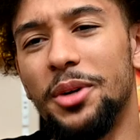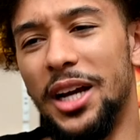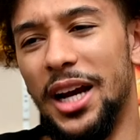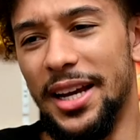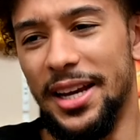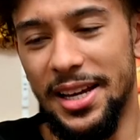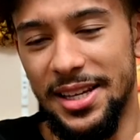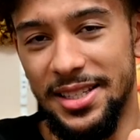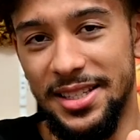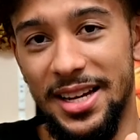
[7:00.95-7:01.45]
I
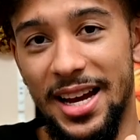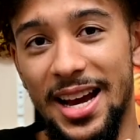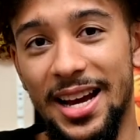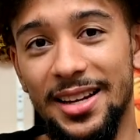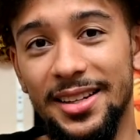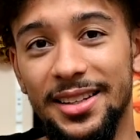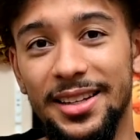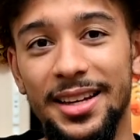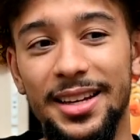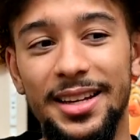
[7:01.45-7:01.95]
guess
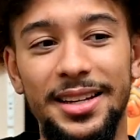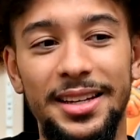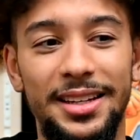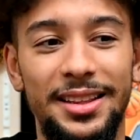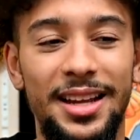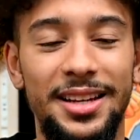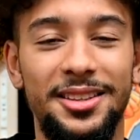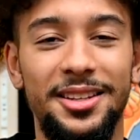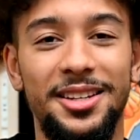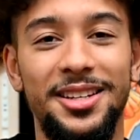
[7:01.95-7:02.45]
not.
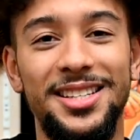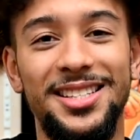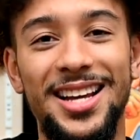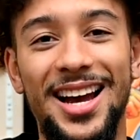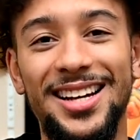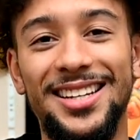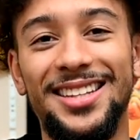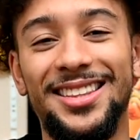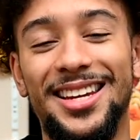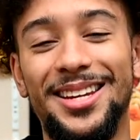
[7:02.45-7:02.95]
Like, the
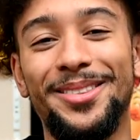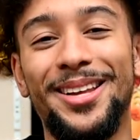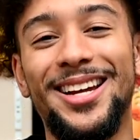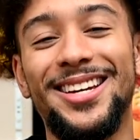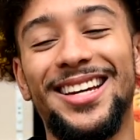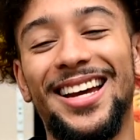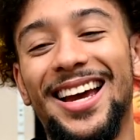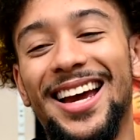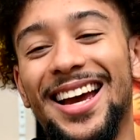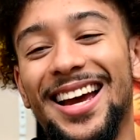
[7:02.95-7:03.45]
Kisaki thing,
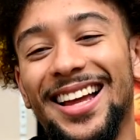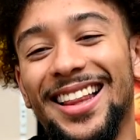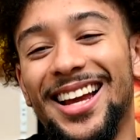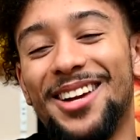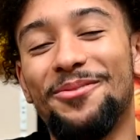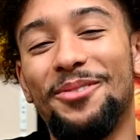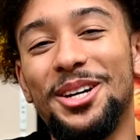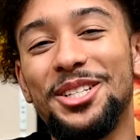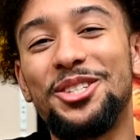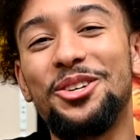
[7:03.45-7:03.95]
like, like
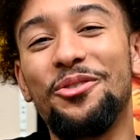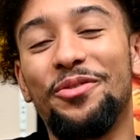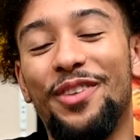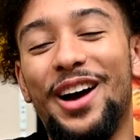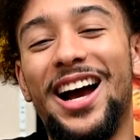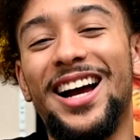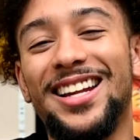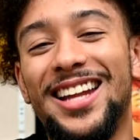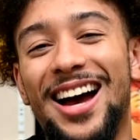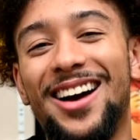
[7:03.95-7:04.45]
once you
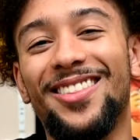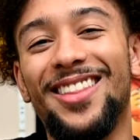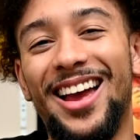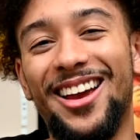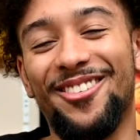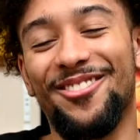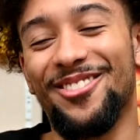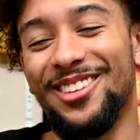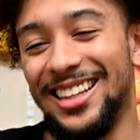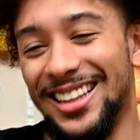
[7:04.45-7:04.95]
find out, like,
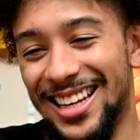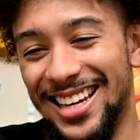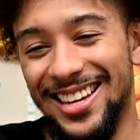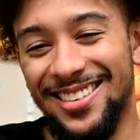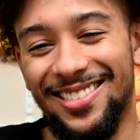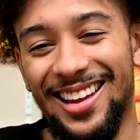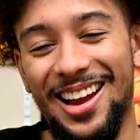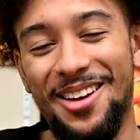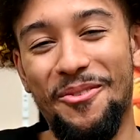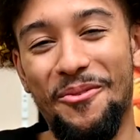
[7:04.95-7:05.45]
really,
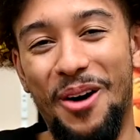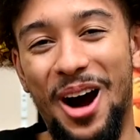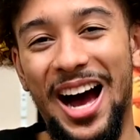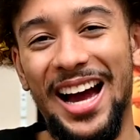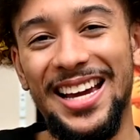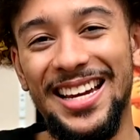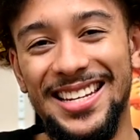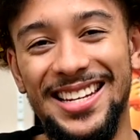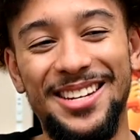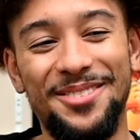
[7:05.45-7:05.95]
like, why
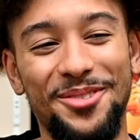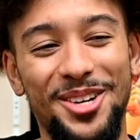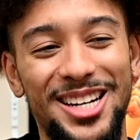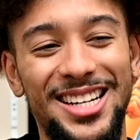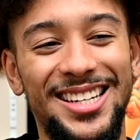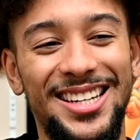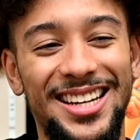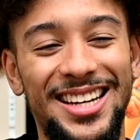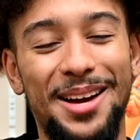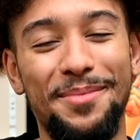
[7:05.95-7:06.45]
he did what
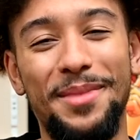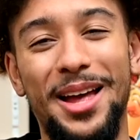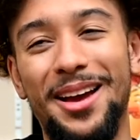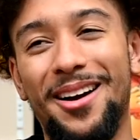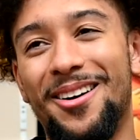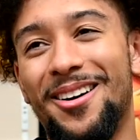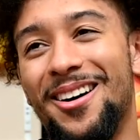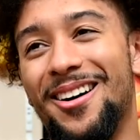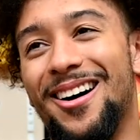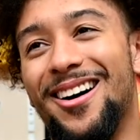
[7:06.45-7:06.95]
he did, I'm like,
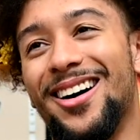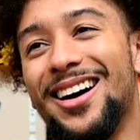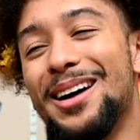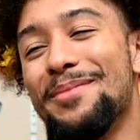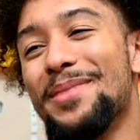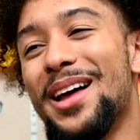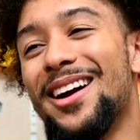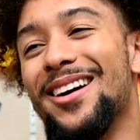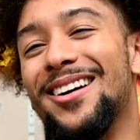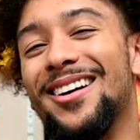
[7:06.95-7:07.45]
oh, I'm
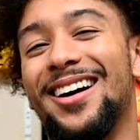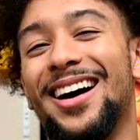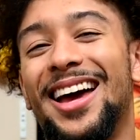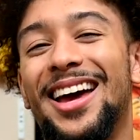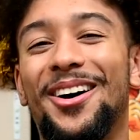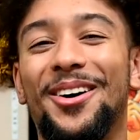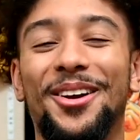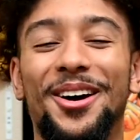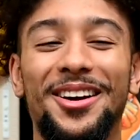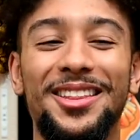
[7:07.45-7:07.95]
like, oh,
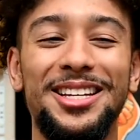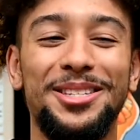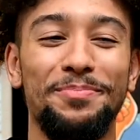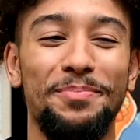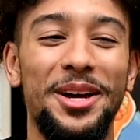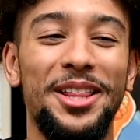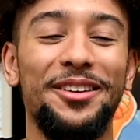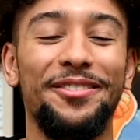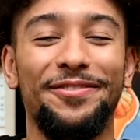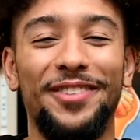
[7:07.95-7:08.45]
hell no, this
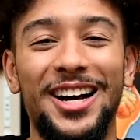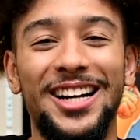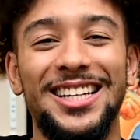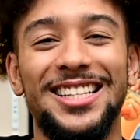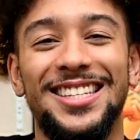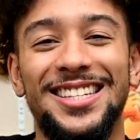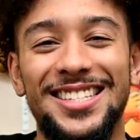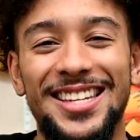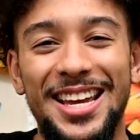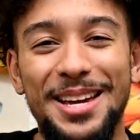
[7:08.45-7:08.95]

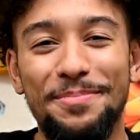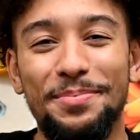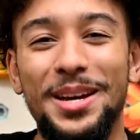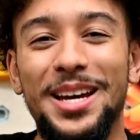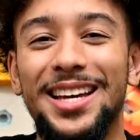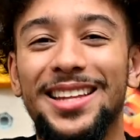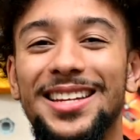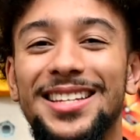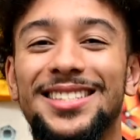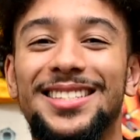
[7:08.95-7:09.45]
motherfucking simp.
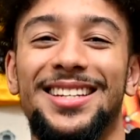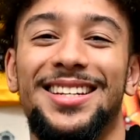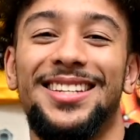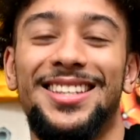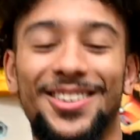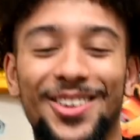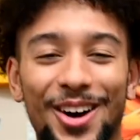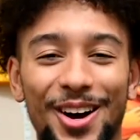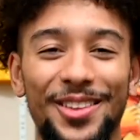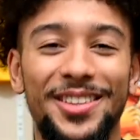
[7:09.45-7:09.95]
This nigga
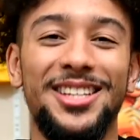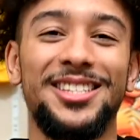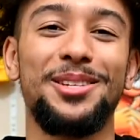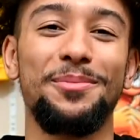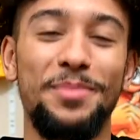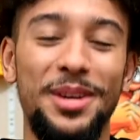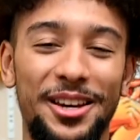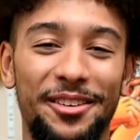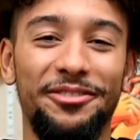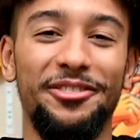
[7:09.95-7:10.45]
did all this to
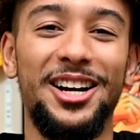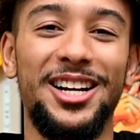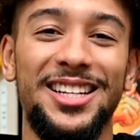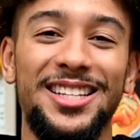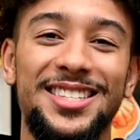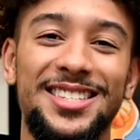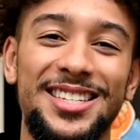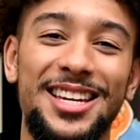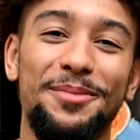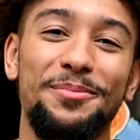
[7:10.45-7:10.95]
be a fucking
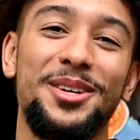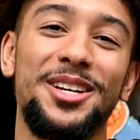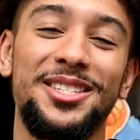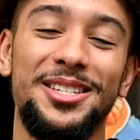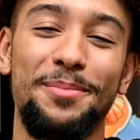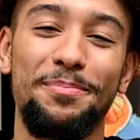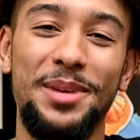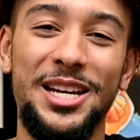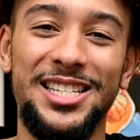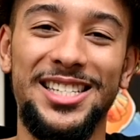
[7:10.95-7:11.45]
simp because
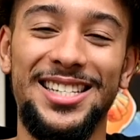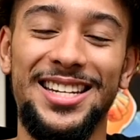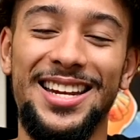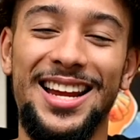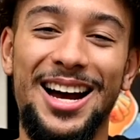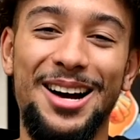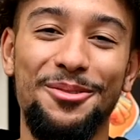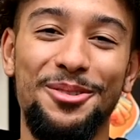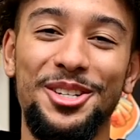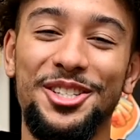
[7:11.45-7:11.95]
a bitch did
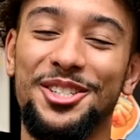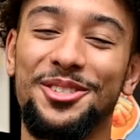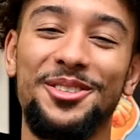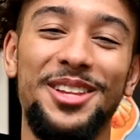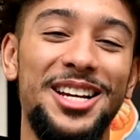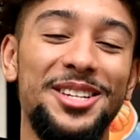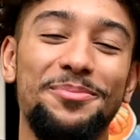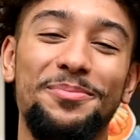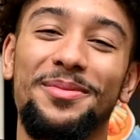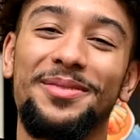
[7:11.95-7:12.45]
not want you.
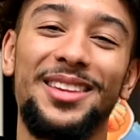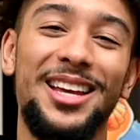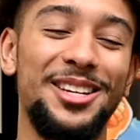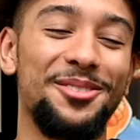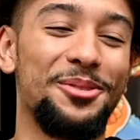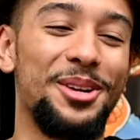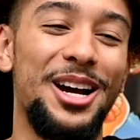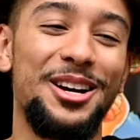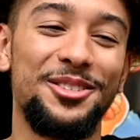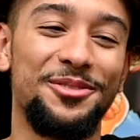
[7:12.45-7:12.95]
That's that's
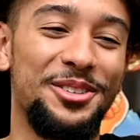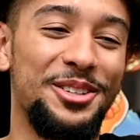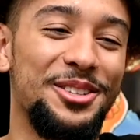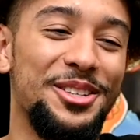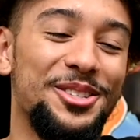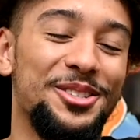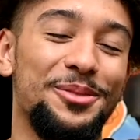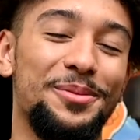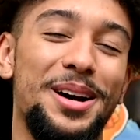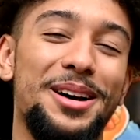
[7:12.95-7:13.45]
what I was feeling
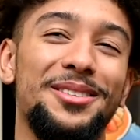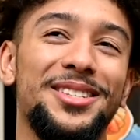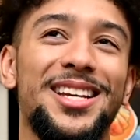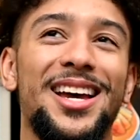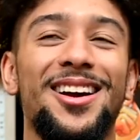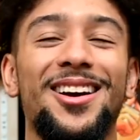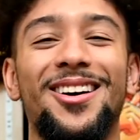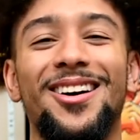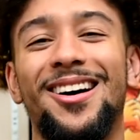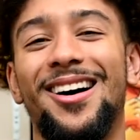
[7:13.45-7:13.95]
this one. I was
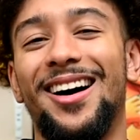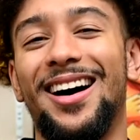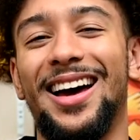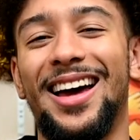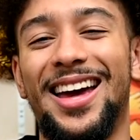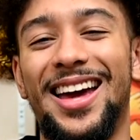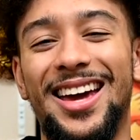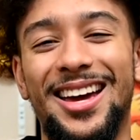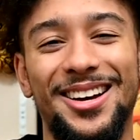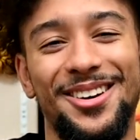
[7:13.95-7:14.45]
like, oh,
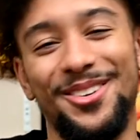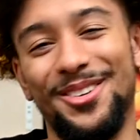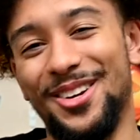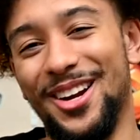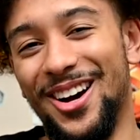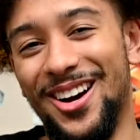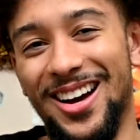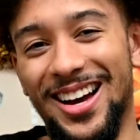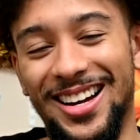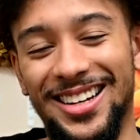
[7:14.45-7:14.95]
hell
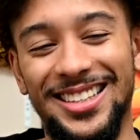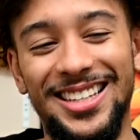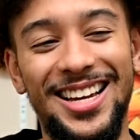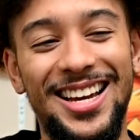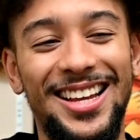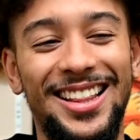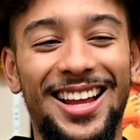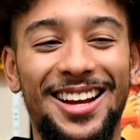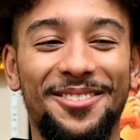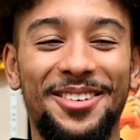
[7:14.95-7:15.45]
nah.
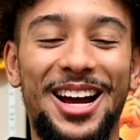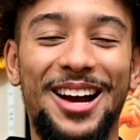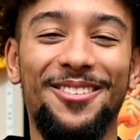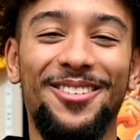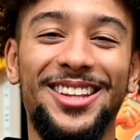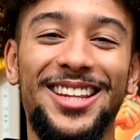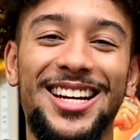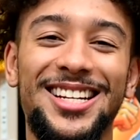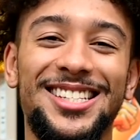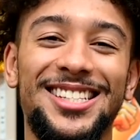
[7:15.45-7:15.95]
Like, when I
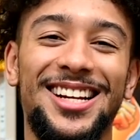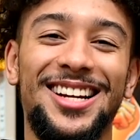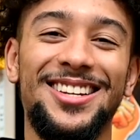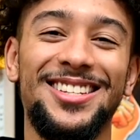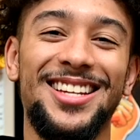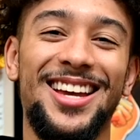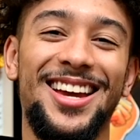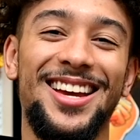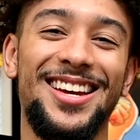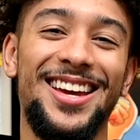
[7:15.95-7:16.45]
read that shit, I
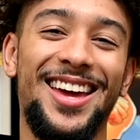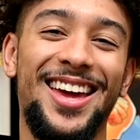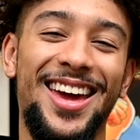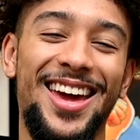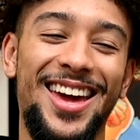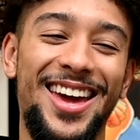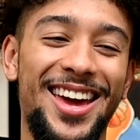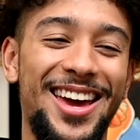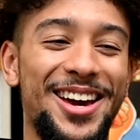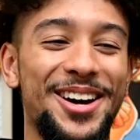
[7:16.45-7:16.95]
was like,
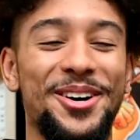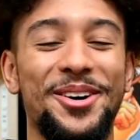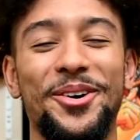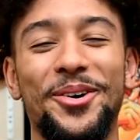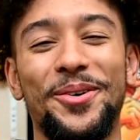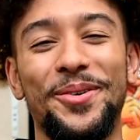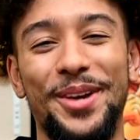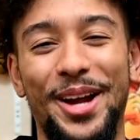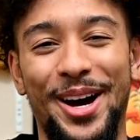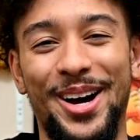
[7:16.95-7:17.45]

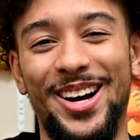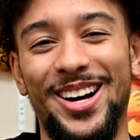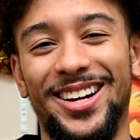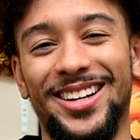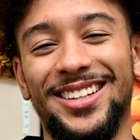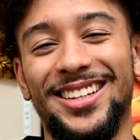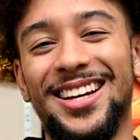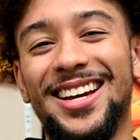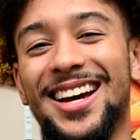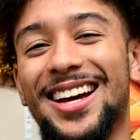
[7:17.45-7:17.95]
hell
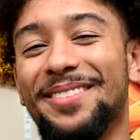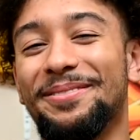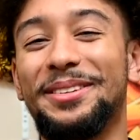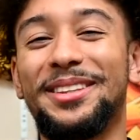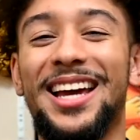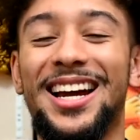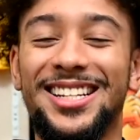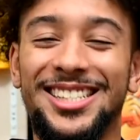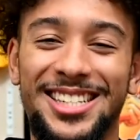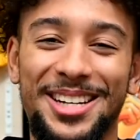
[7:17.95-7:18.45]
nah. But
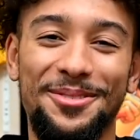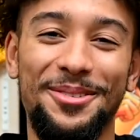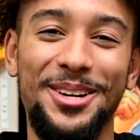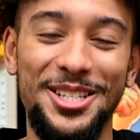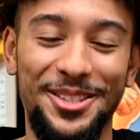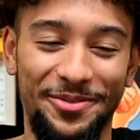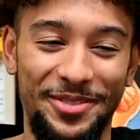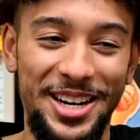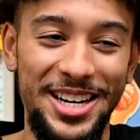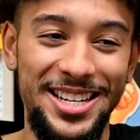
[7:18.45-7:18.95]
that shit
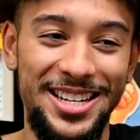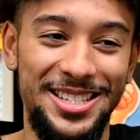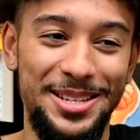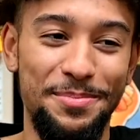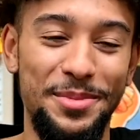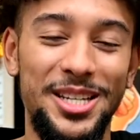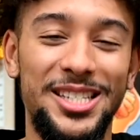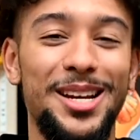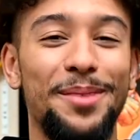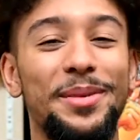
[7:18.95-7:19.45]
was funny as a
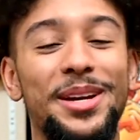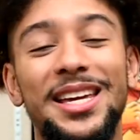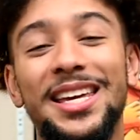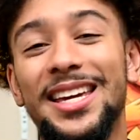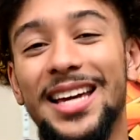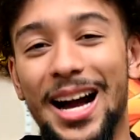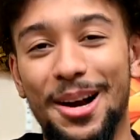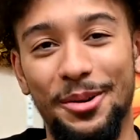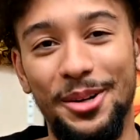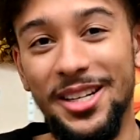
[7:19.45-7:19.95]
bitch. I mean, he
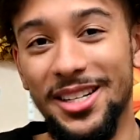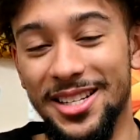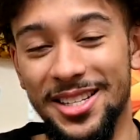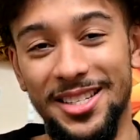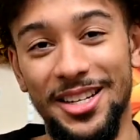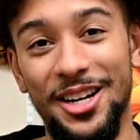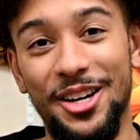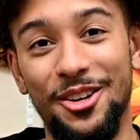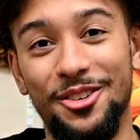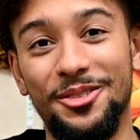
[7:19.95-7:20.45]
got what he
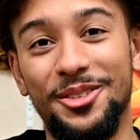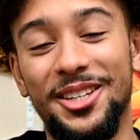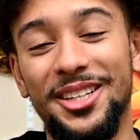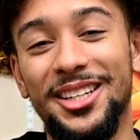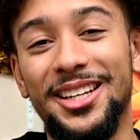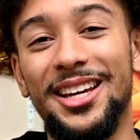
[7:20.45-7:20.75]
deserved.